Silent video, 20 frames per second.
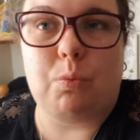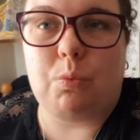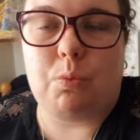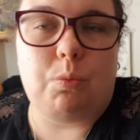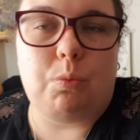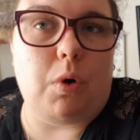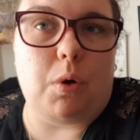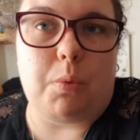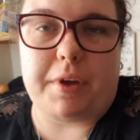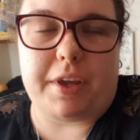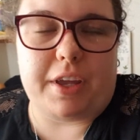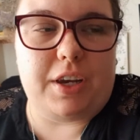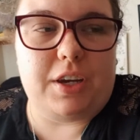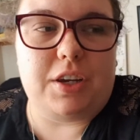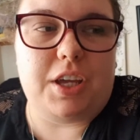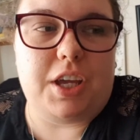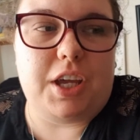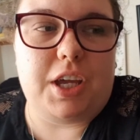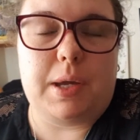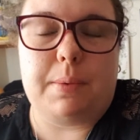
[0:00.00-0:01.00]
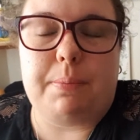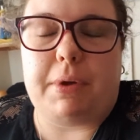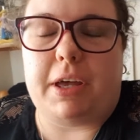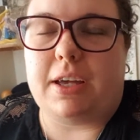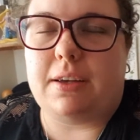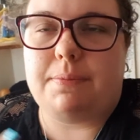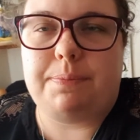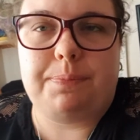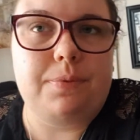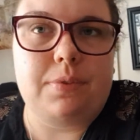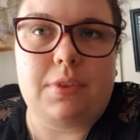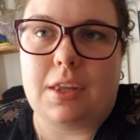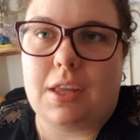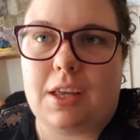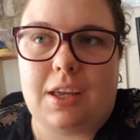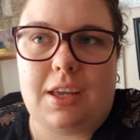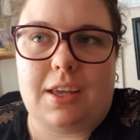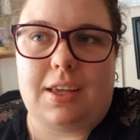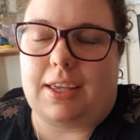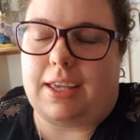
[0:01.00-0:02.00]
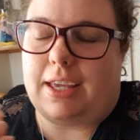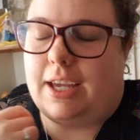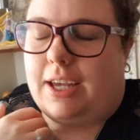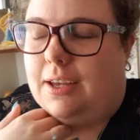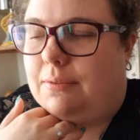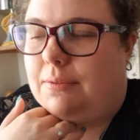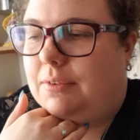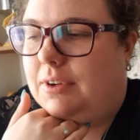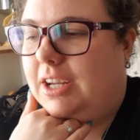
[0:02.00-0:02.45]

what we're gonna do, but yeah,